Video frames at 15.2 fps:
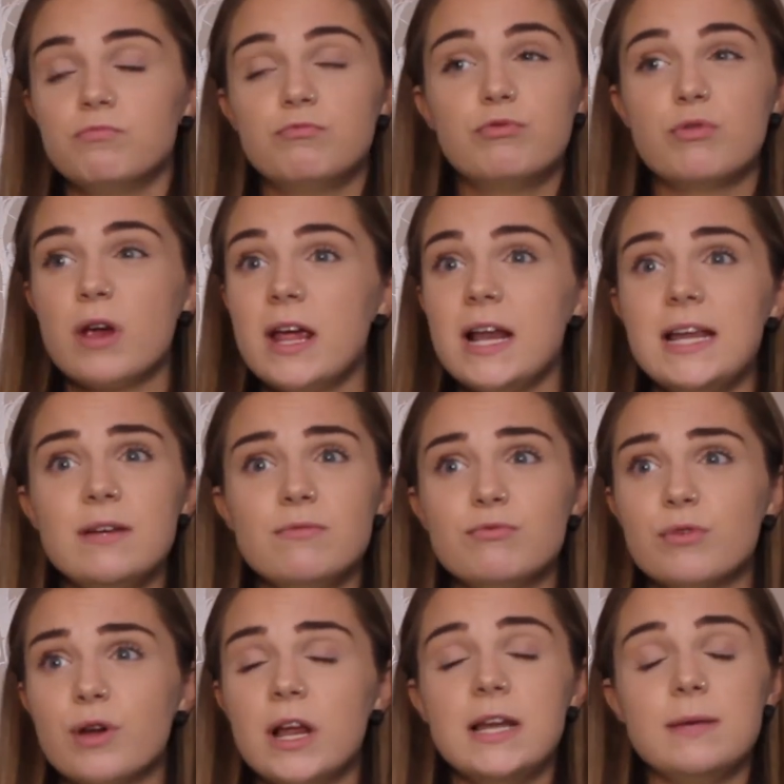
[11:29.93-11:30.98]
really
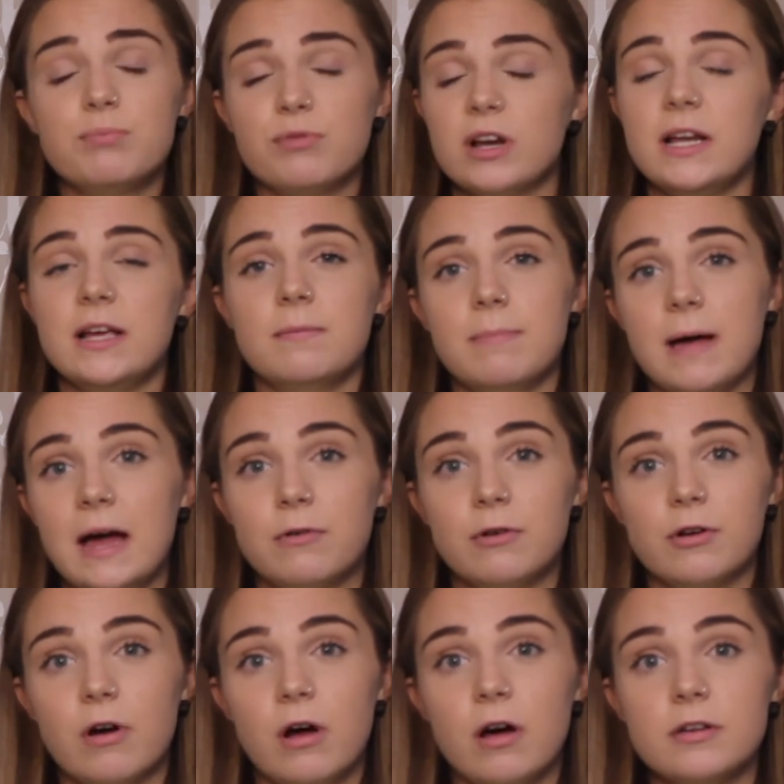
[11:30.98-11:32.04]
really brilliant
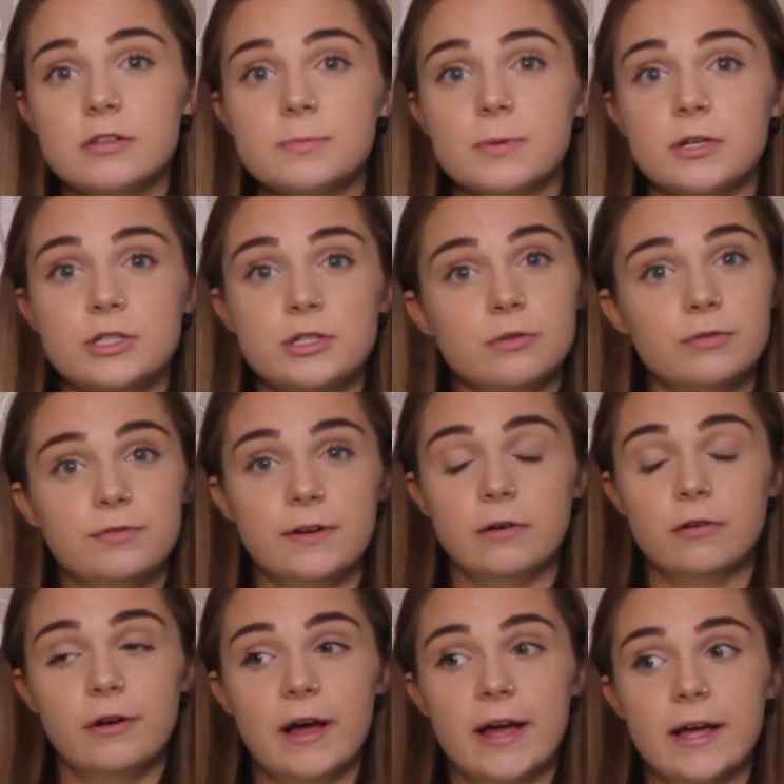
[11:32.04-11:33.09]
paragraphs because you'll
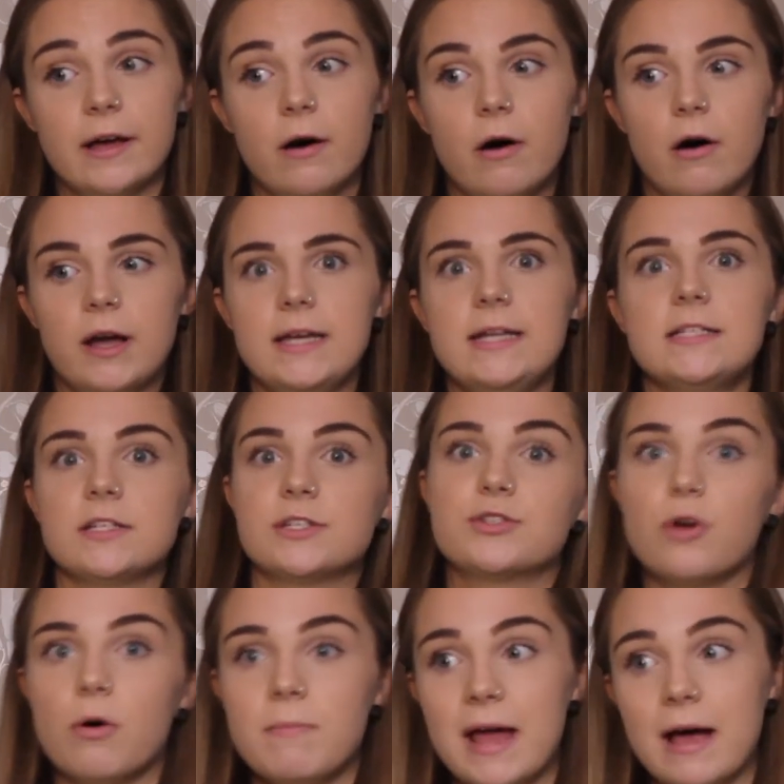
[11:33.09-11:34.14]
feel like oh I need to
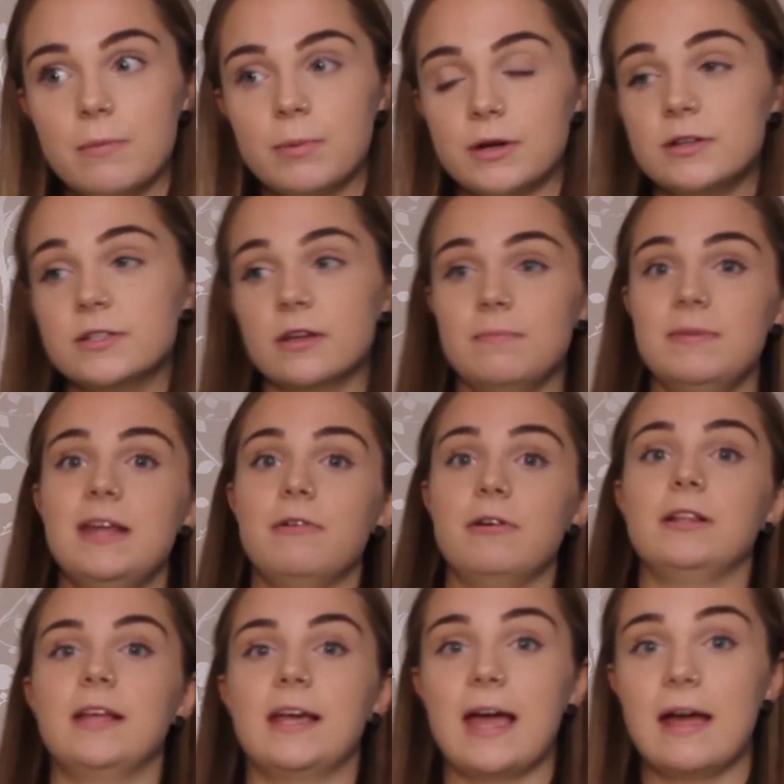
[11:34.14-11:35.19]
stop now because I'm
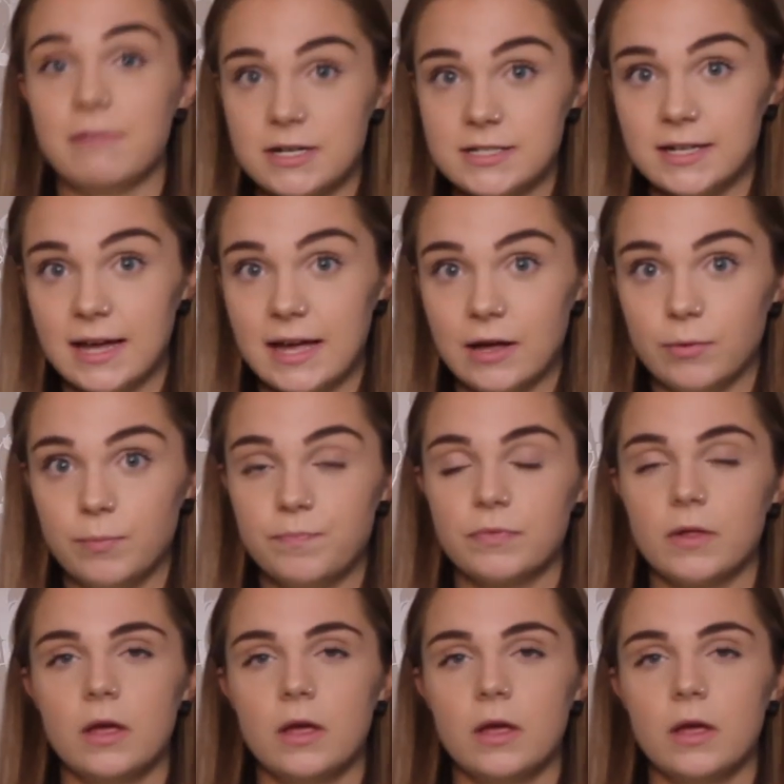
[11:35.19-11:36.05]
nearing the character count